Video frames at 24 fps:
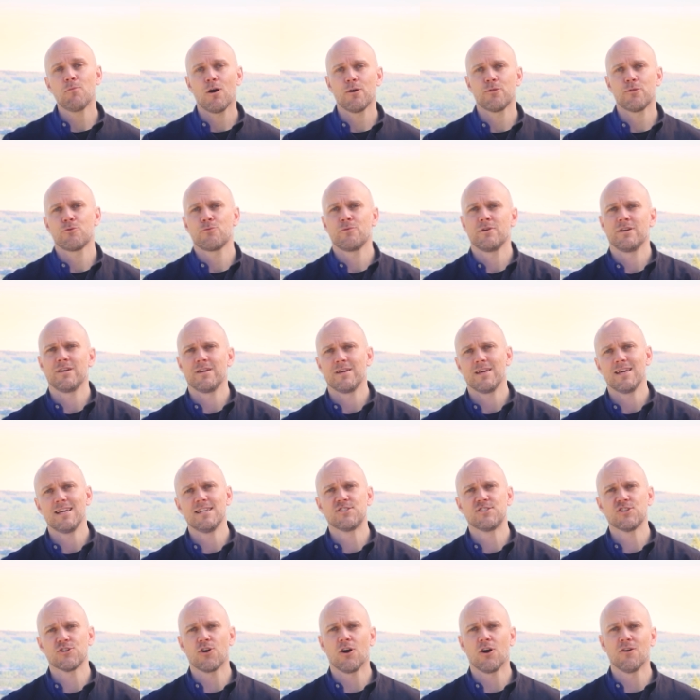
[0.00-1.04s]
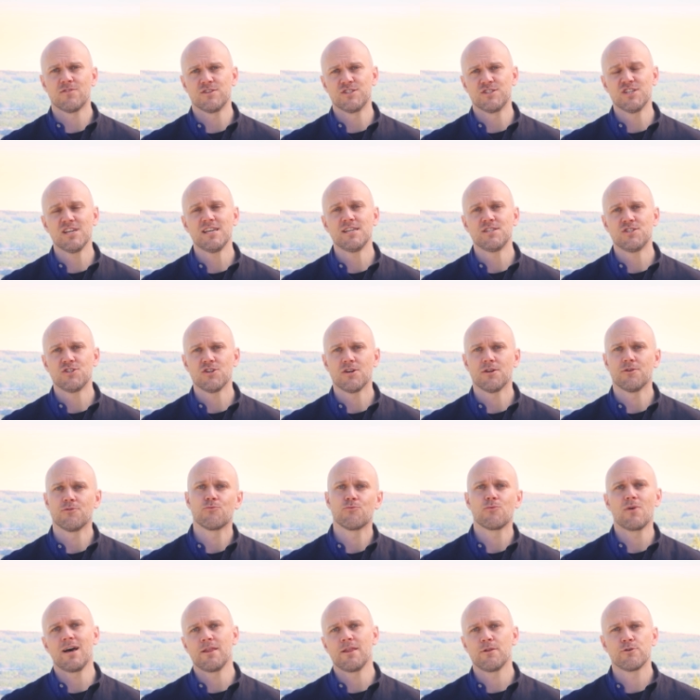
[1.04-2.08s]
authoring is a conversation
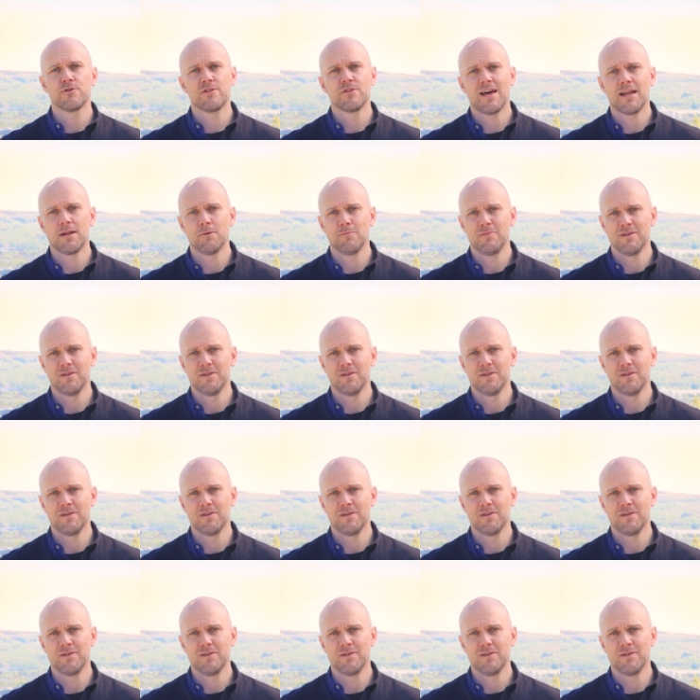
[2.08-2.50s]
rather than a